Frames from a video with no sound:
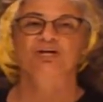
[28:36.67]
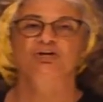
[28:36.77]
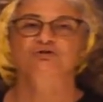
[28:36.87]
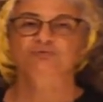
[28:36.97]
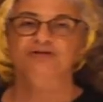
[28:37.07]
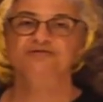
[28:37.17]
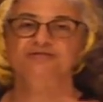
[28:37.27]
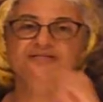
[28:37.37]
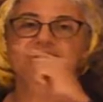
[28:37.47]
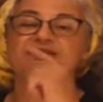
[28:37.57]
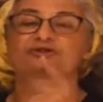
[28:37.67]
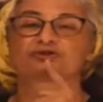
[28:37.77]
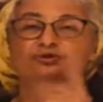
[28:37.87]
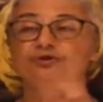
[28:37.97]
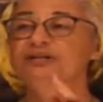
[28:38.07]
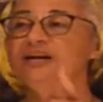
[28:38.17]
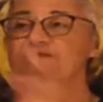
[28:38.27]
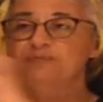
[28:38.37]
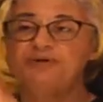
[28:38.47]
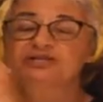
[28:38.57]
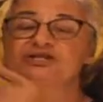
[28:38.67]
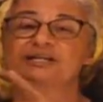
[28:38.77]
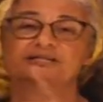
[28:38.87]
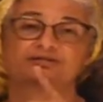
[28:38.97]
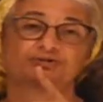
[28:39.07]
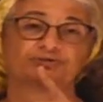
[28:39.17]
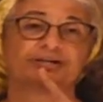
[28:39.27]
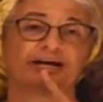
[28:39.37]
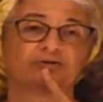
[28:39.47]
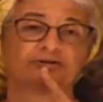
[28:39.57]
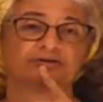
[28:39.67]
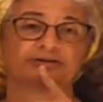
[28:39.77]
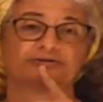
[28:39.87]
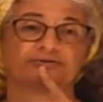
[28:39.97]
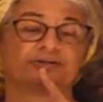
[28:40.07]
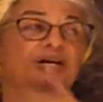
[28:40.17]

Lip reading: So here's the deal. You're going to have to punch that into your calculator.